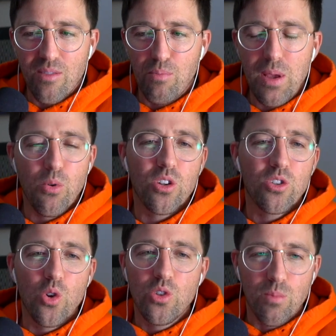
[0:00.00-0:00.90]
people are
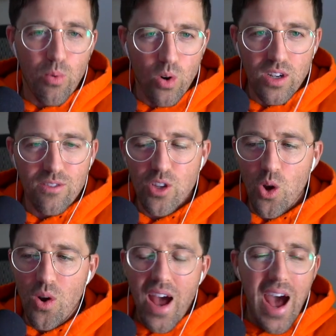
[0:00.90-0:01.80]
so supportive
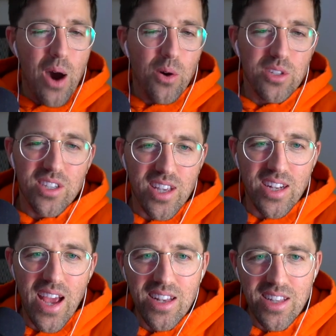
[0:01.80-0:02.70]
so i would just send a
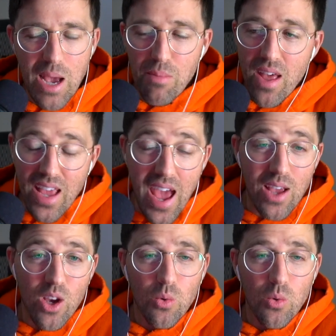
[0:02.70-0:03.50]
hey dm like hey